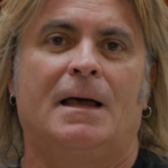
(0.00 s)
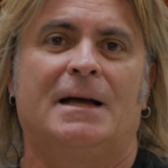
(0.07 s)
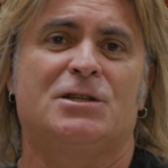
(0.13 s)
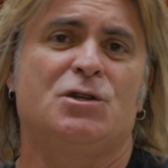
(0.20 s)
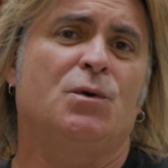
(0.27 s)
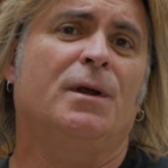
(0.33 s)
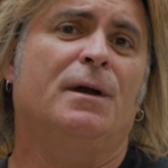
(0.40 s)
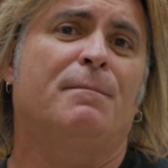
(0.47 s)
As
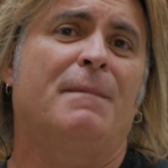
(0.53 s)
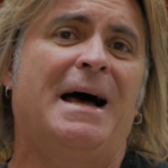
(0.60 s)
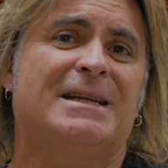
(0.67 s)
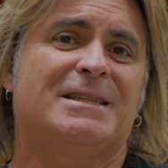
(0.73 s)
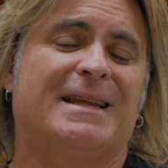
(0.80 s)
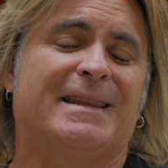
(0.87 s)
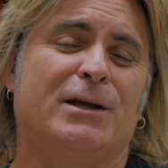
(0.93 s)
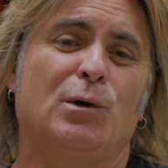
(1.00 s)
you can
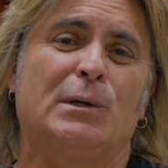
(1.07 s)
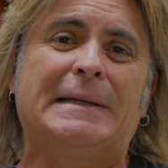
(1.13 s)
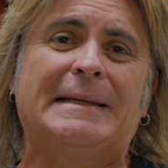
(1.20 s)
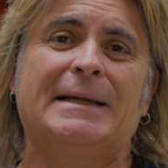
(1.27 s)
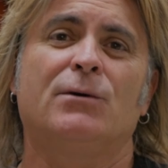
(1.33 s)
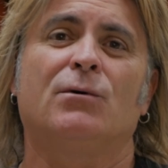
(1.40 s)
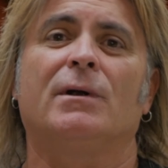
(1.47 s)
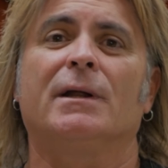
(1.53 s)
imagine, there are
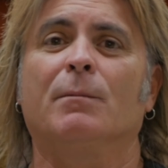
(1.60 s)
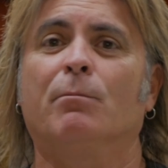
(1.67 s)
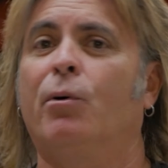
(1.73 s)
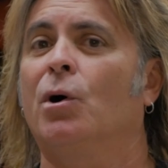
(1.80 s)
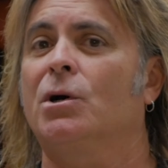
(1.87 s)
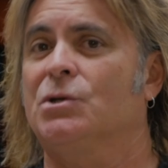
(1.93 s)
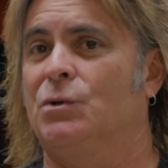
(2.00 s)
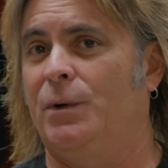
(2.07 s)
literally
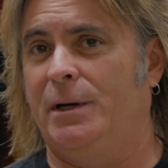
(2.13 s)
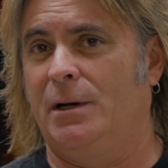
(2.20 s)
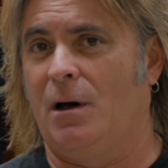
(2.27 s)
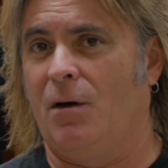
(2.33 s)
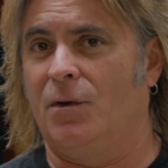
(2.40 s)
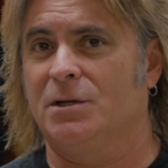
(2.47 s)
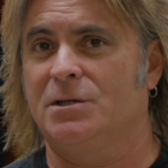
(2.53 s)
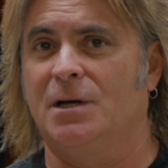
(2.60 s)
books written
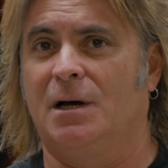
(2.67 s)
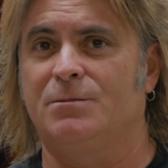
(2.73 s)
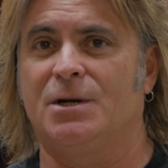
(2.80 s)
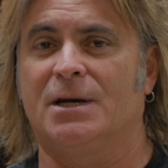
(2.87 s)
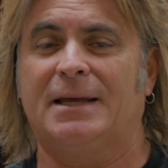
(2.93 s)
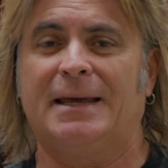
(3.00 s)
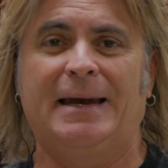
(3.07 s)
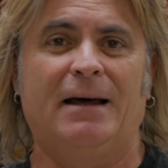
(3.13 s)
on the
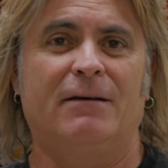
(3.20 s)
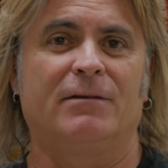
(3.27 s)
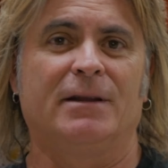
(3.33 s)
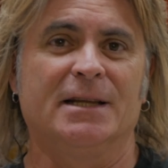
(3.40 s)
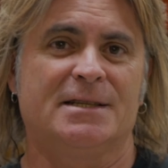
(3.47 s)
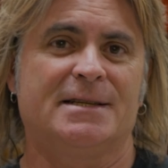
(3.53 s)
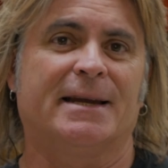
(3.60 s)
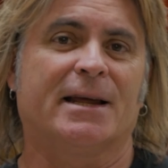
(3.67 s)
subject, and I've
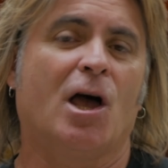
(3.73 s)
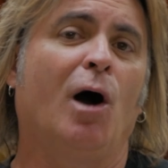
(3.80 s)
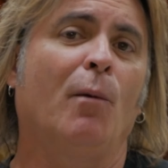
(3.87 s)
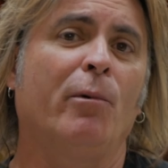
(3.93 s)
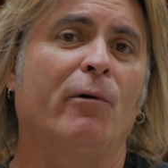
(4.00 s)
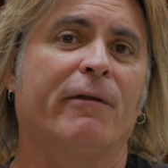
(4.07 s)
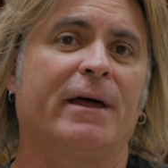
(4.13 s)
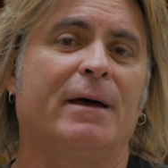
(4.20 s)
listed a
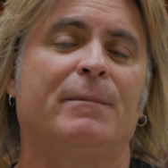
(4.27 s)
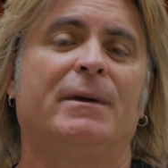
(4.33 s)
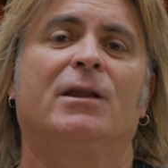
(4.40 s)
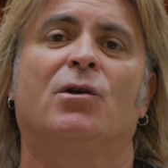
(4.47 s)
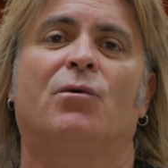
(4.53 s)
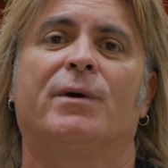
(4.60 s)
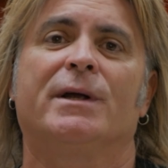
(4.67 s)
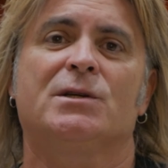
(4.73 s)
couple of them in
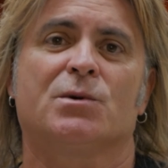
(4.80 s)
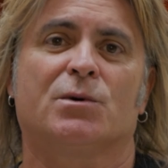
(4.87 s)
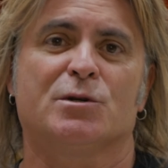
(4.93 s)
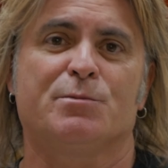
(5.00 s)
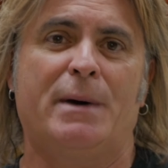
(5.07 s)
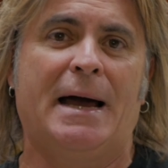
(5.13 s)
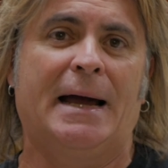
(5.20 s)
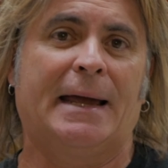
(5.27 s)
the resource
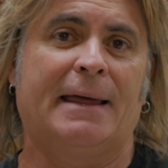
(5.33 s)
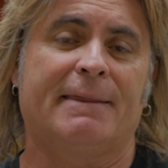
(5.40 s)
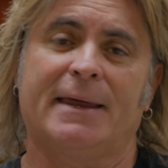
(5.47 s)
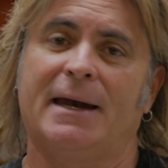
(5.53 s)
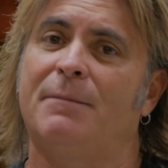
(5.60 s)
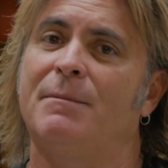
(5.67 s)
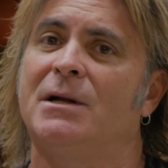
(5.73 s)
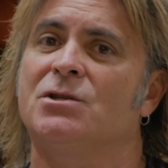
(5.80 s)
packet that
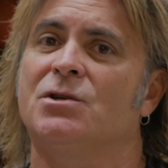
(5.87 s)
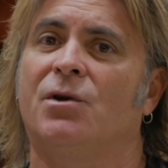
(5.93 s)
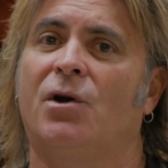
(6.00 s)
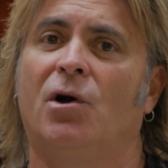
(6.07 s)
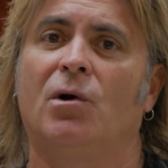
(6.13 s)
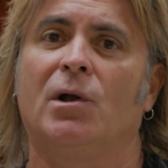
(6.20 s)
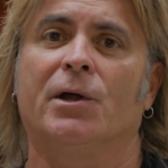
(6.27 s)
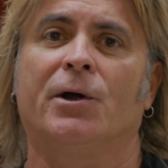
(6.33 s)
I mentioned
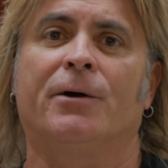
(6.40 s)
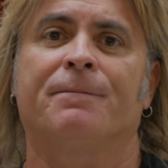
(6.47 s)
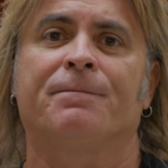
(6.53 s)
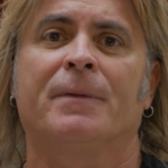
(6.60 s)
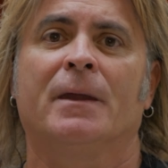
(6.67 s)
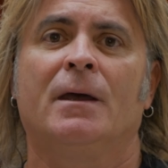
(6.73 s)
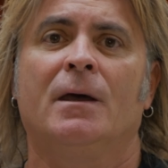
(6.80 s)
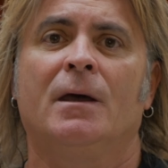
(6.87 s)
earlier.
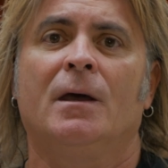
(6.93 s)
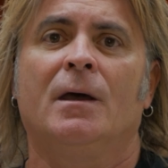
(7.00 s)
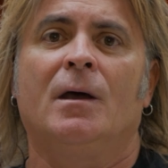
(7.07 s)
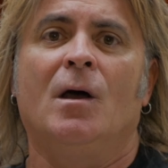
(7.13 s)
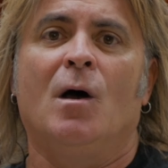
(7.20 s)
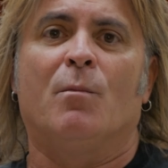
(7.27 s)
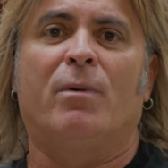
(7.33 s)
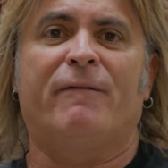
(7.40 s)

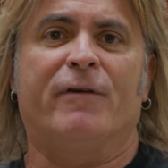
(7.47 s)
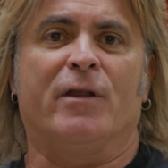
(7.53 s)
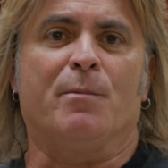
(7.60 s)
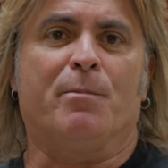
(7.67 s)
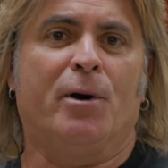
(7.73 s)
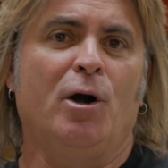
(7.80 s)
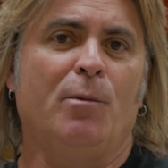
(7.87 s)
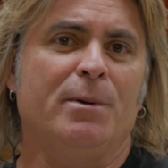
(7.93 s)
But for the
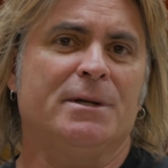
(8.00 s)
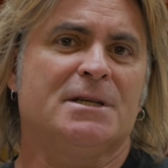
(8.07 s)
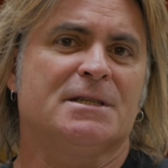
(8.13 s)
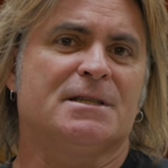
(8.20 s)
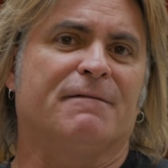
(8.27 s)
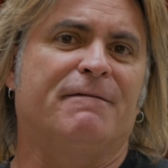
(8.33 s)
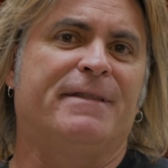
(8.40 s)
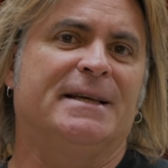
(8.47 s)

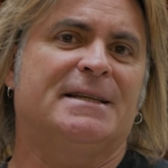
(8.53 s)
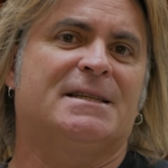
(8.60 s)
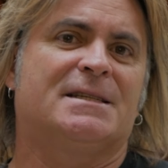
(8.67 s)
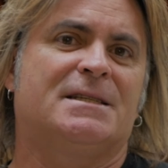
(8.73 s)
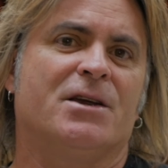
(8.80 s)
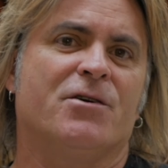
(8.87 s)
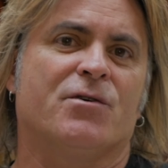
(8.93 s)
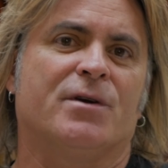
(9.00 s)
purposes of this
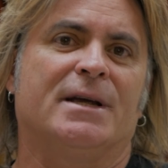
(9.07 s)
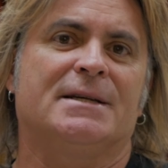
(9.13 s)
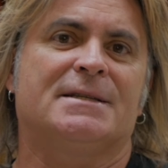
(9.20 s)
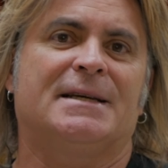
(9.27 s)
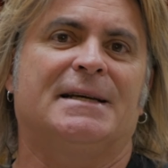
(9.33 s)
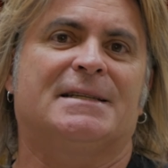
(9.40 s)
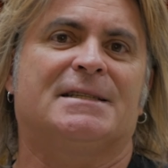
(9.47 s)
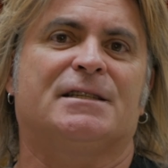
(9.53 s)
series,
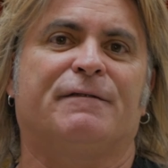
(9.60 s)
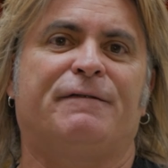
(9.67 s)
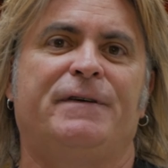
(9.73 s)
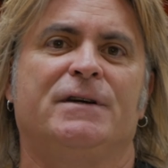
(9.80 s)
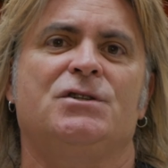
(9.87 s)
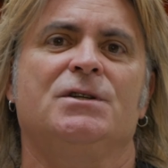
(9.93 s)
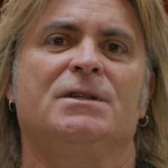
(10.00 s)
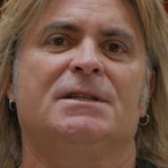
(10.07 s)
it's
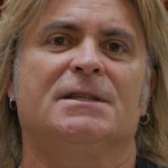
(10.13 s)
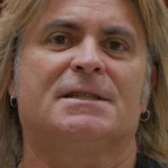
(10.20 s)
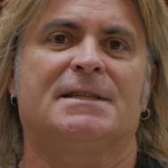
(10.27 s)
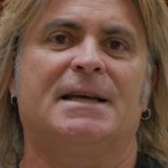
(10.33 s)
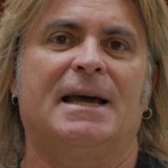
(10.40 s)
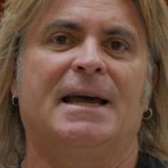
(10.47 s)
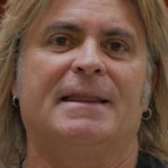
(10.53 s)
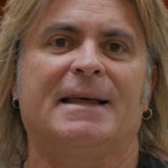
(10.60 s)
sufficient to
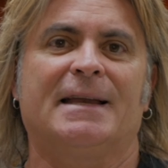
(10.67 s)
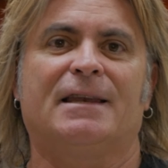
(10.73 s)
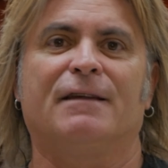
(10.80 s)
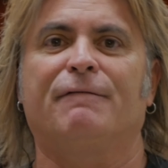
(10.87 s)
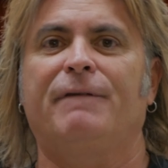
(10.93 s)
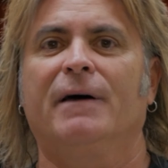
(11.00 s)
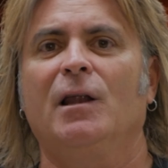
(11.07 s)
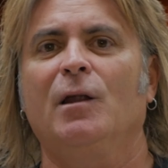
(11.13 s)
say that
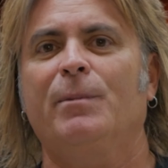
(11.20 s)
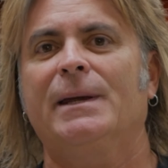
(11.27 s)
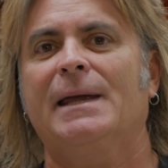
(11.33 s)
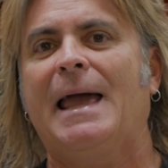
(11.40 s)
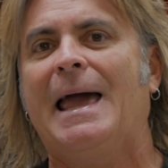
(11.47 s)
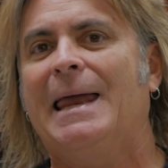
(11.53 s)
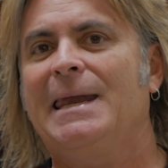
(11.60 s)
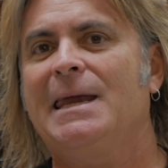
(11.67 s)

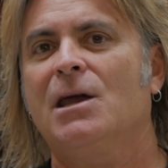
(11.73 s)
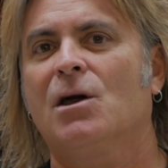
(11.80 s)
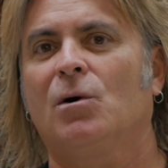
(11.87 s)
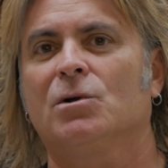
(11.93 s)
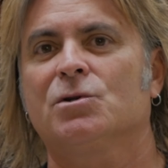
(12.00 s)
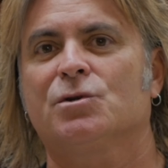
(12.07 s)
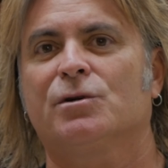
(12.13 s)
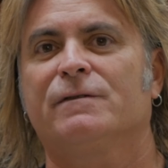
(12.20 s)
developing any
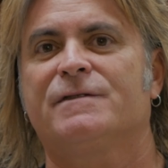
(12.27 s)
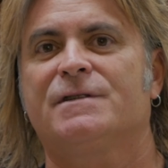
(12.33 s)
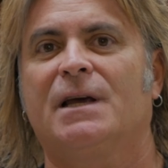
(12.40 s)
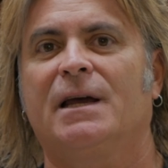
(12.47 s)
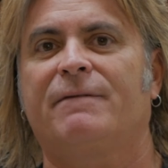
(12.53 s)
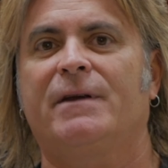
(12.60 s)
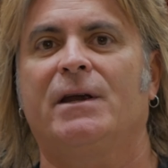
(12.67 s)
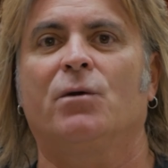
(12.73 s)
culture of
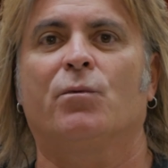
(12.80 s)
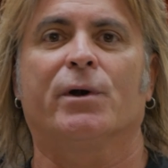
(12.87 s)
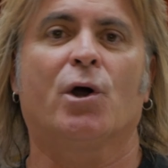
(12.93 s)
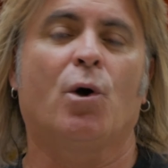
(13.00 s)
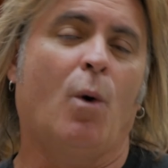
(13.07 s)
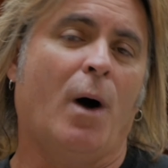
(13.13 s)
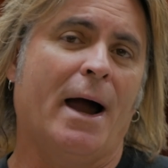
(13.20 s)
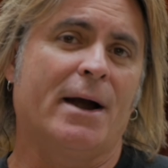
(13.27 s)
safety
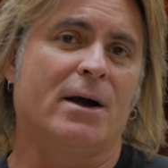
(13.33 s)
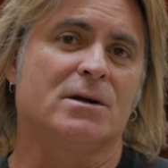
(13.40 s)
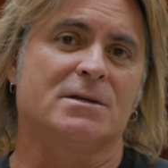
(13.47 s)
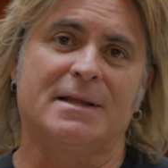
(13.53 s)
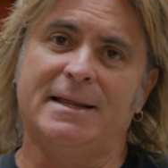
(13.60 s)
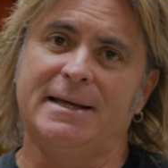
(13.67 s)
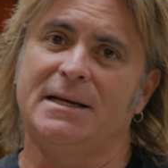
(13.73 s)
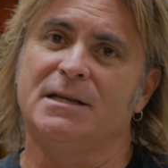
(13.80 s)
requires
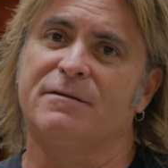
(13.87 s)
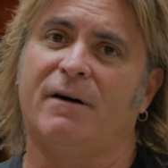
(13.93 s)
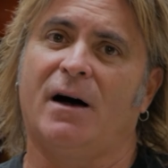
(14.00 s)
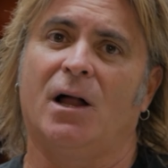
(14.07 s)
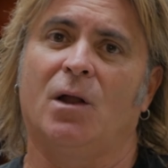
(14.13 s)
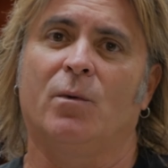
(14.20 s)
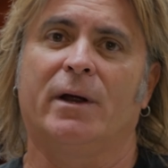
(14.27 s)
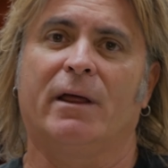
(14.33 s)
these
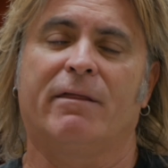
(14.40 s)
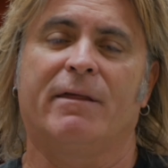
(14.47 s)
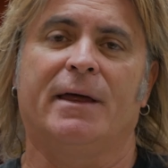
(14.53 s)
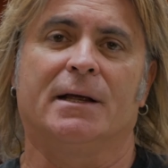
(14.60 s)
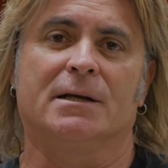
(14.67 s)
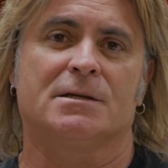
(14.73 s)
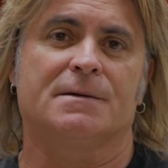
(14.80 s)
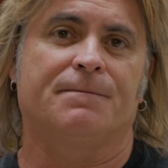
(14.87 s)
following
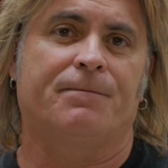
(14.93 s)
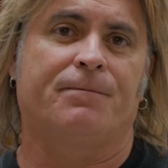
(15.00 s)
things.